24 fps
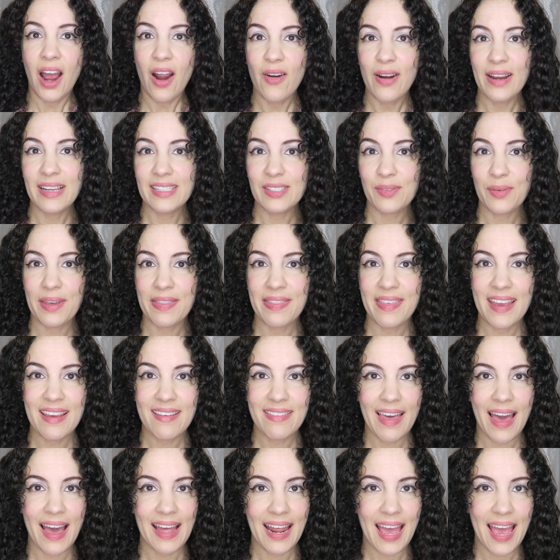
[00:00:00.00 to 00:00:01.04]
All right, so I think
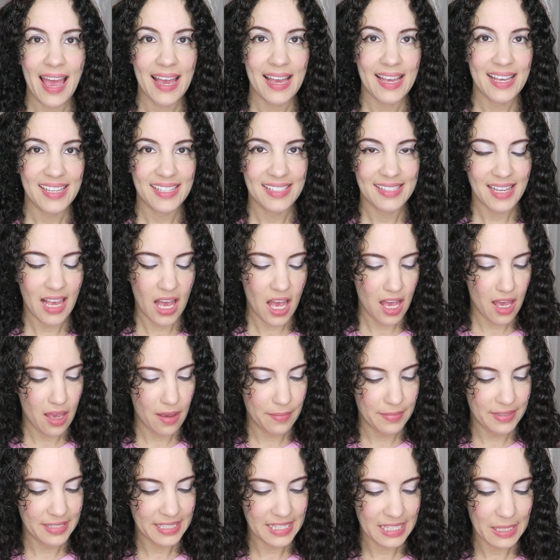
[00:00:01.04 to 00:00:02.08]
that has
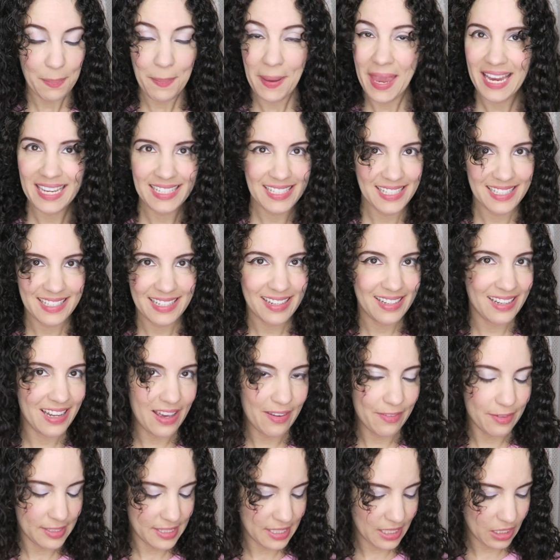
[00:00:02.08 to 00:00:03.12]
um, dissipated
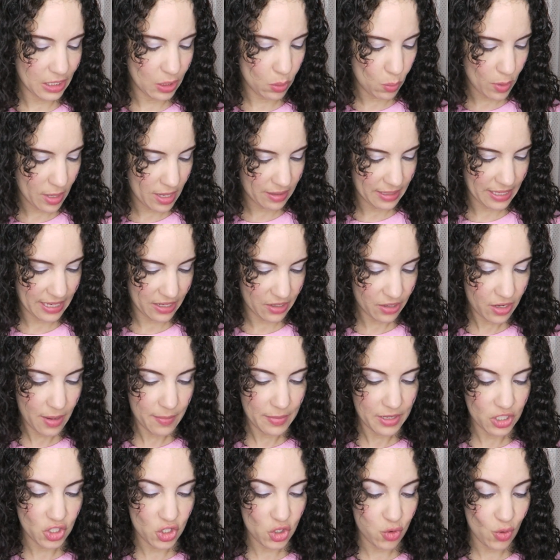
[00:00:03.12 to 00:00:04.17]
enough. It's a little while later. I'm
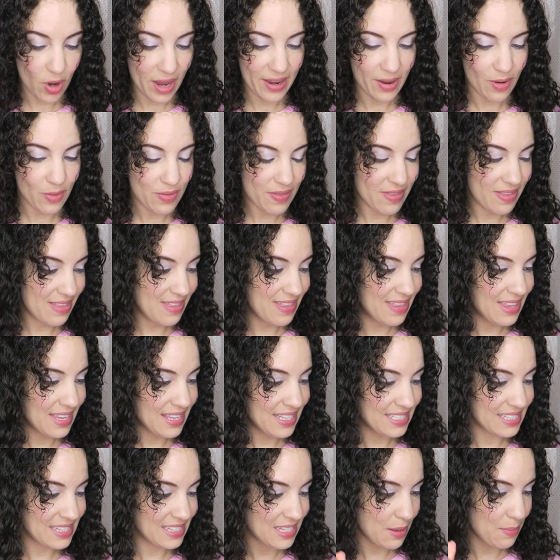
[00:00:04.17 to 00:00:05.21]
gonna try out
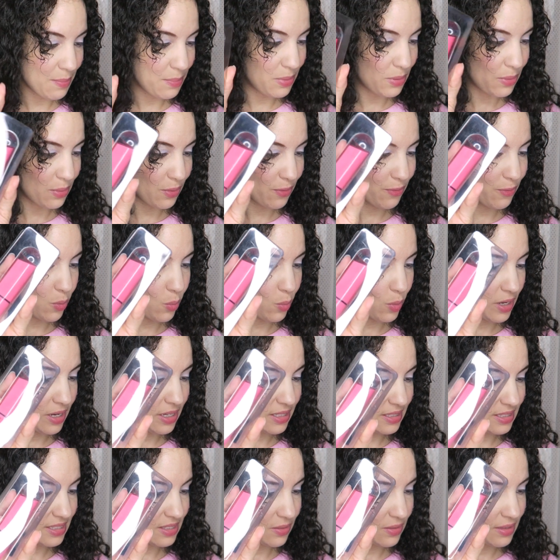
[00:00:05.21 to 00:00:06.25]
this beautiful
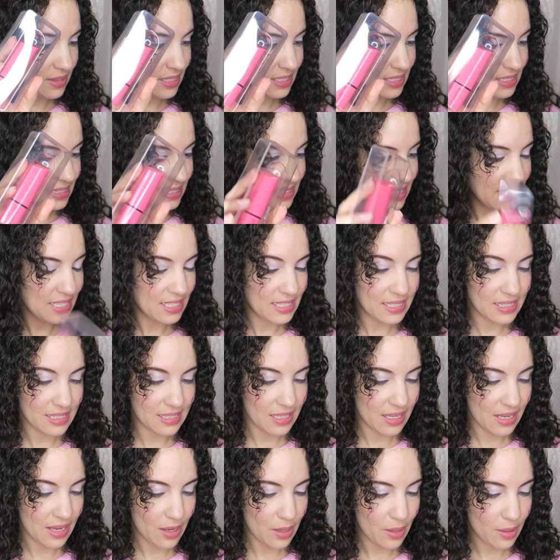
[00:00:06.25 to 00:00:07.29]
one. So this is
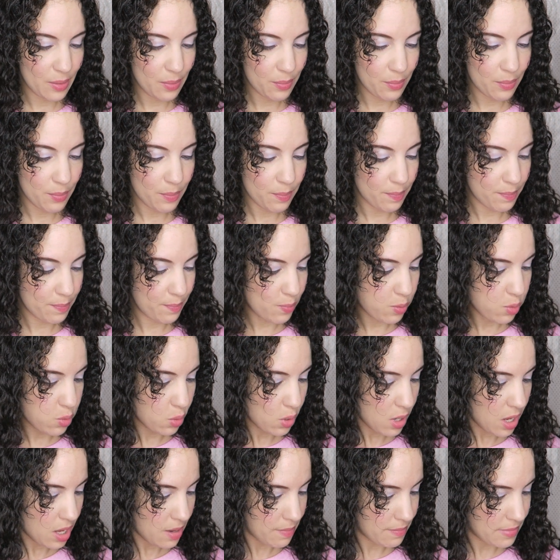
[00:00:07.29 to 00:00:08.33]

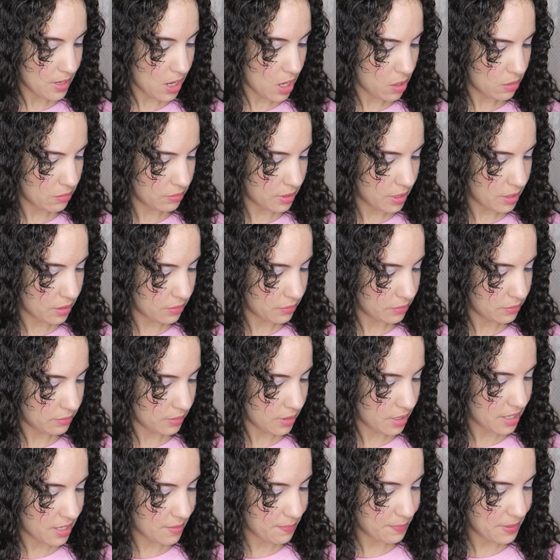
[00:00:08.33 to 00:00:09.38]
prom, oh no,
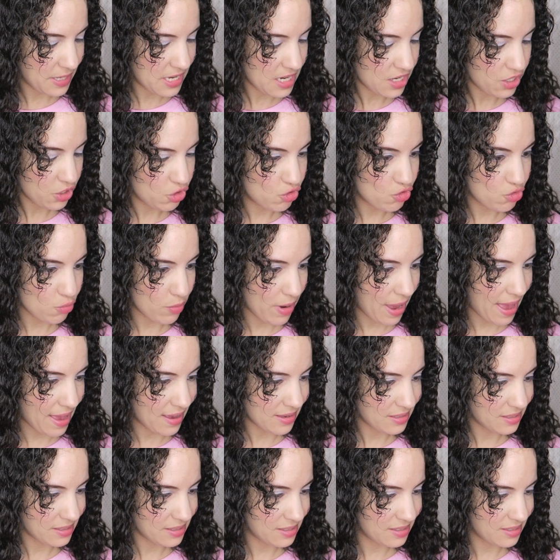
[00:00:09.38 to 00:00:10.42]
uh, pink
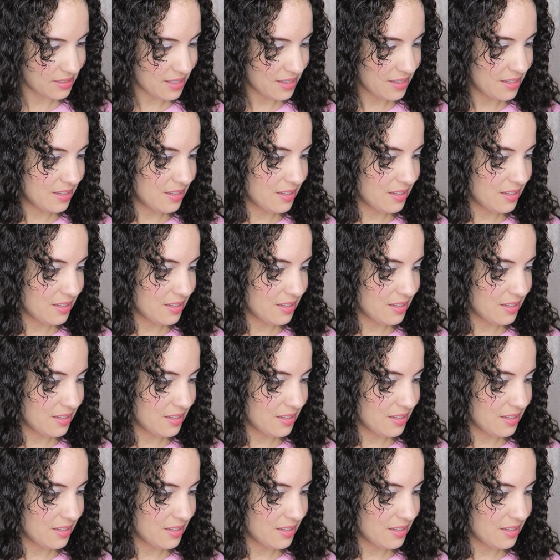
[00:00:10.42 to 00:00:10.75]
dress.